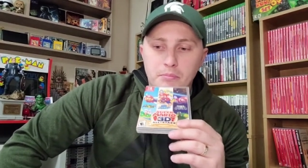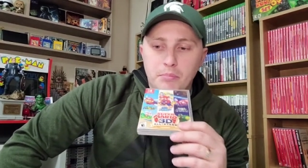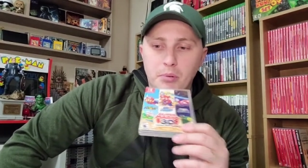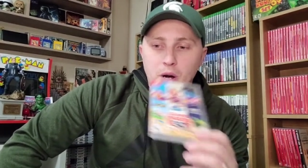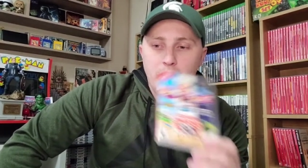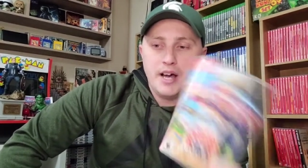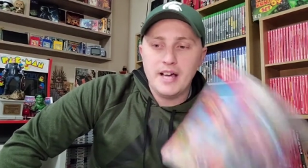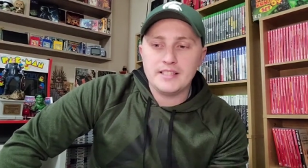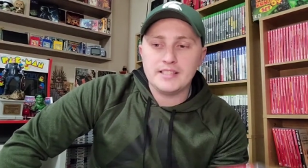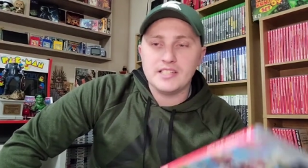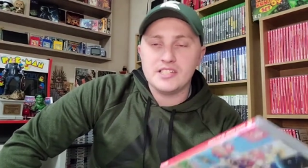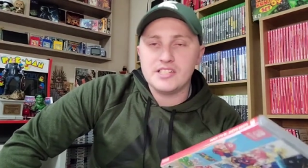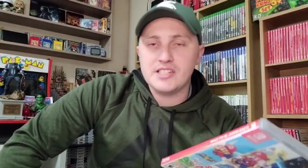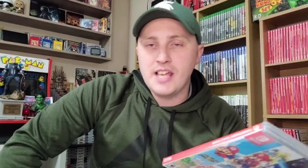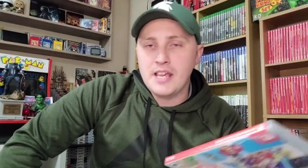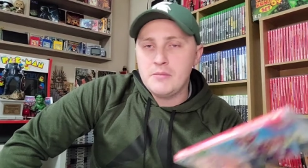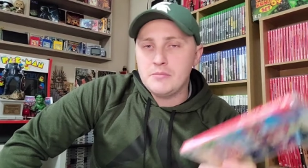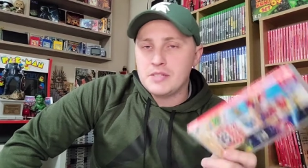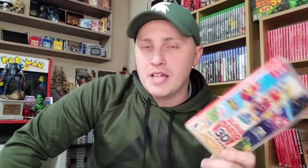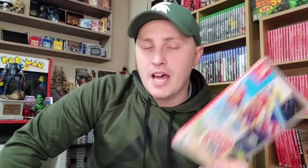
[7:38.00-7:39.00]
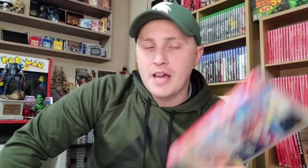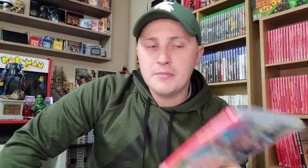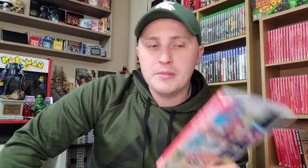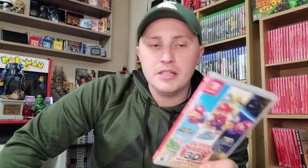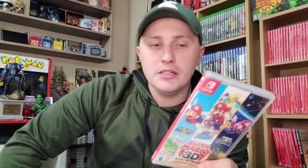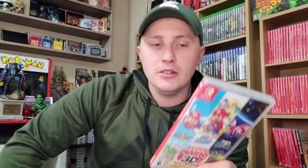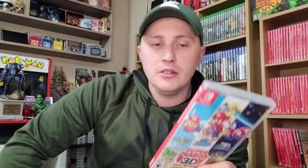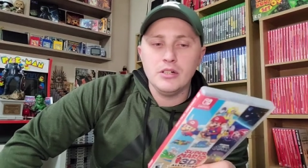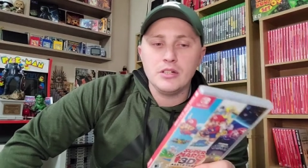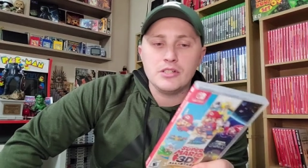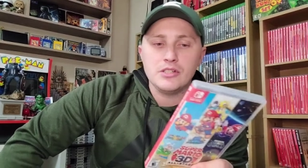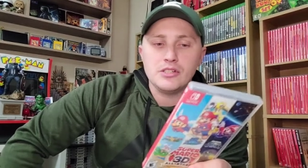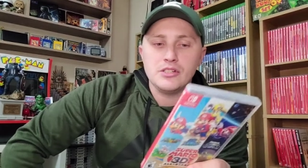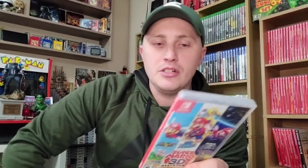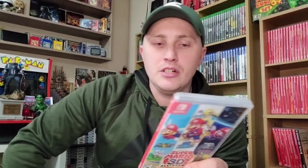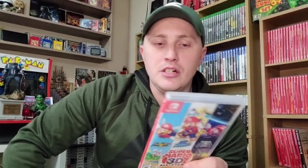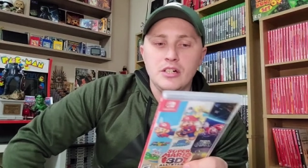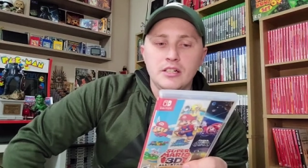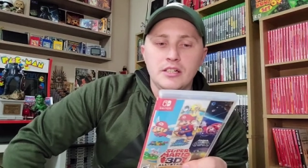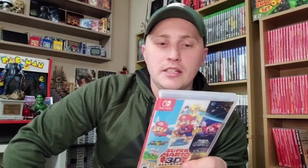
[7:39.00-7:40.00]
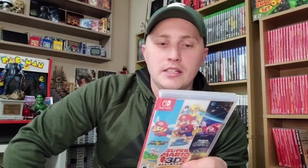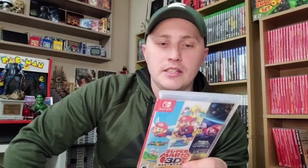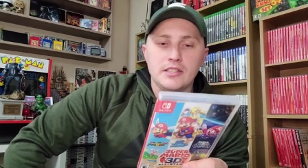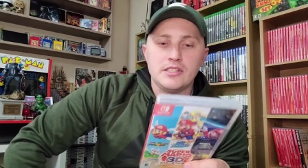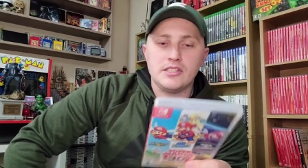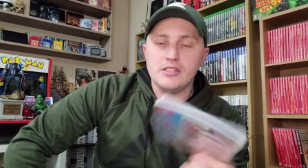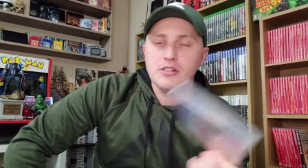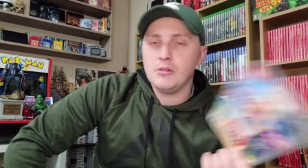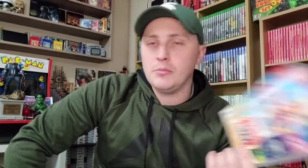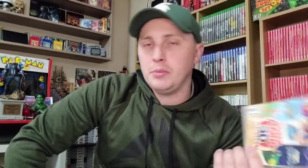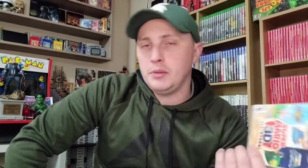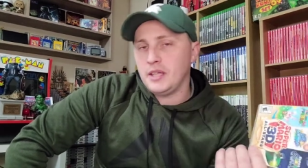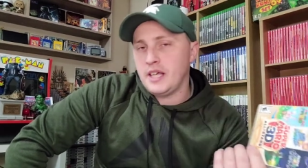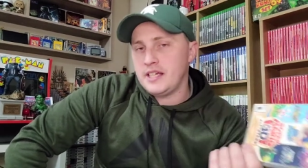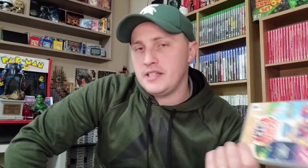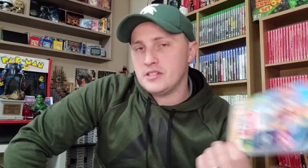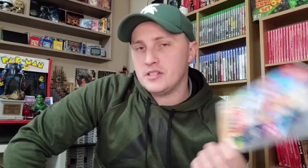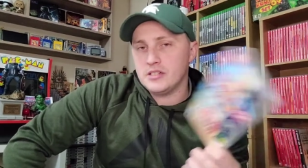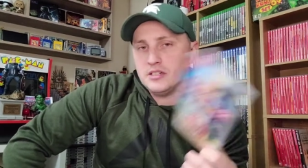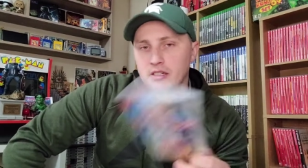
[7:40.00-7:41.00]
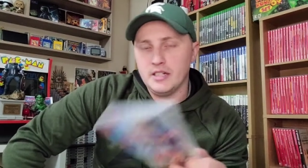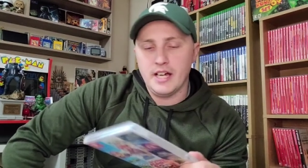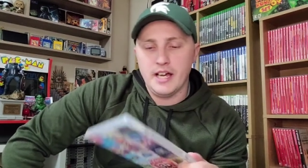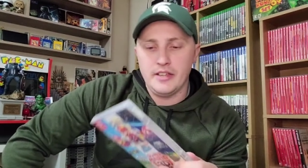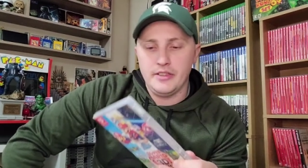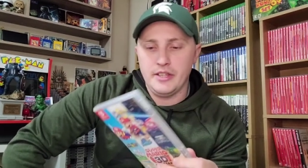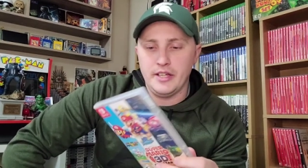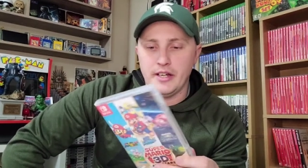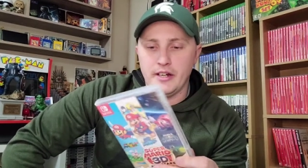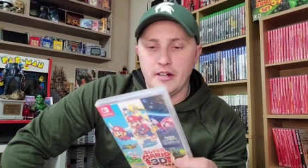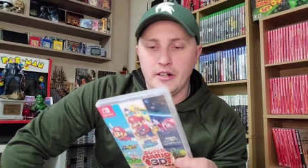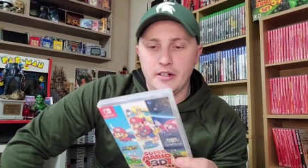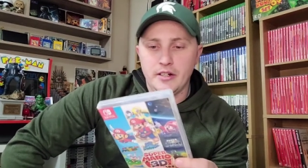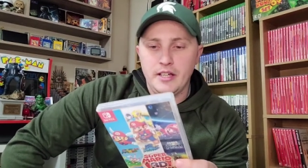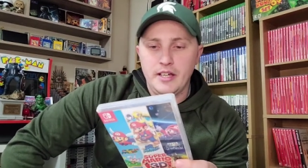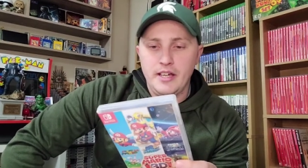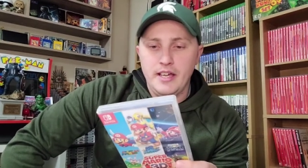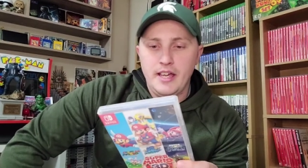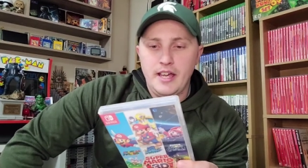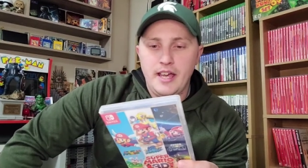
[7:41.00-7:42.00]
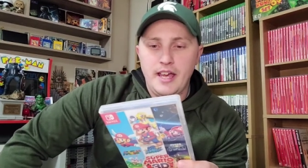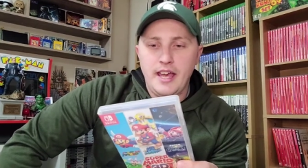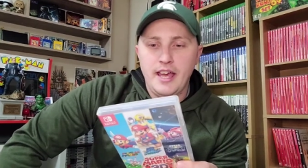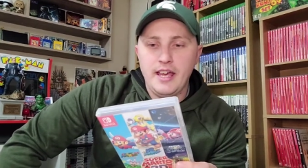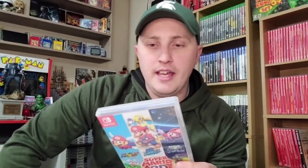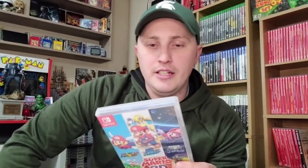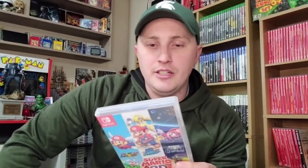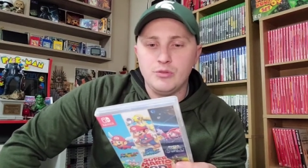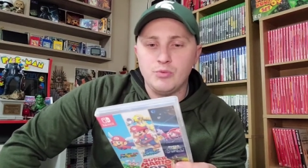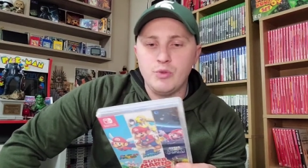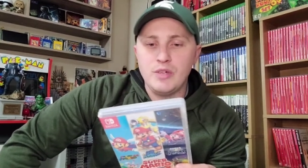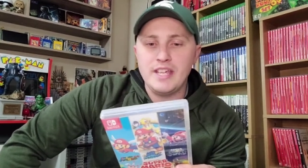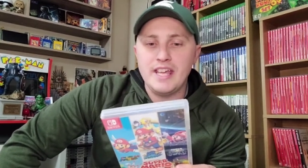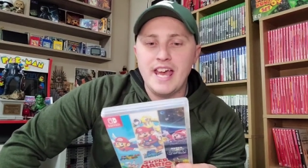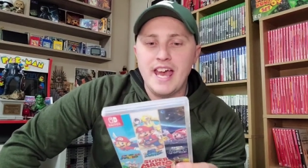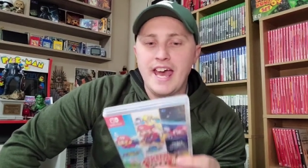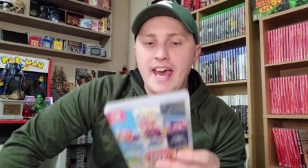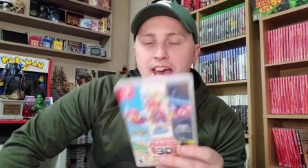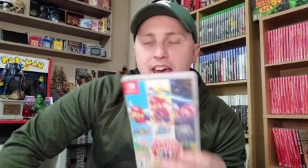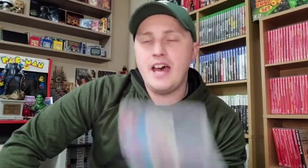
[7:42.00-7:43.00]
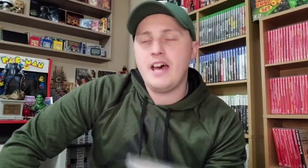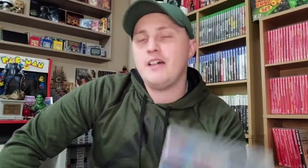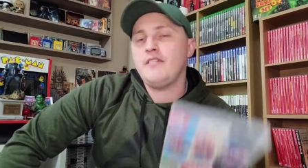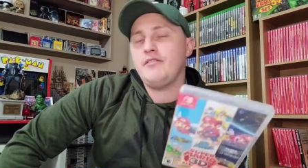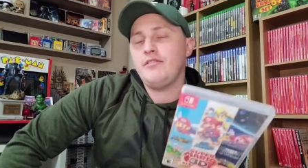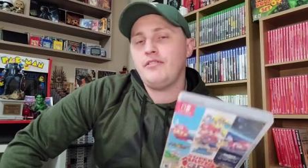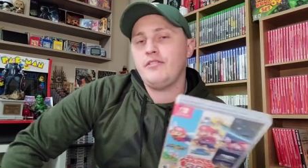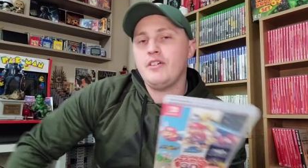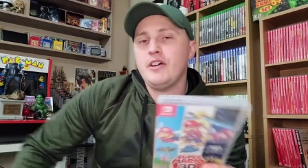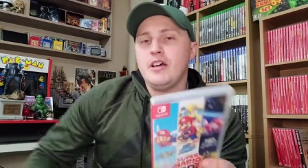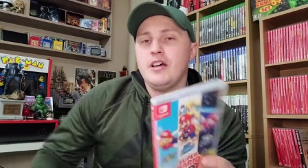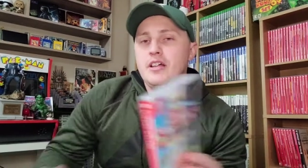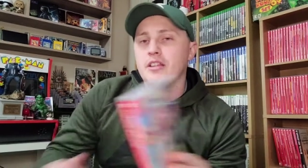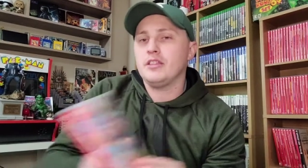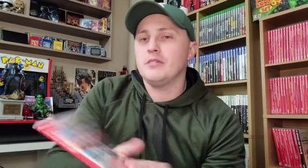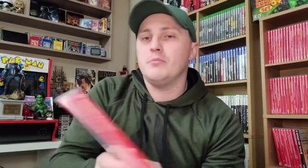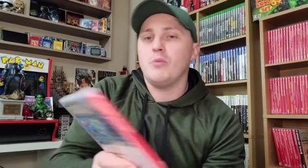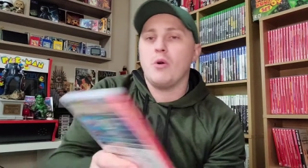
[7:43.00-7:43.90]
but at the same time, it looks good and it still plays good on there. And we have the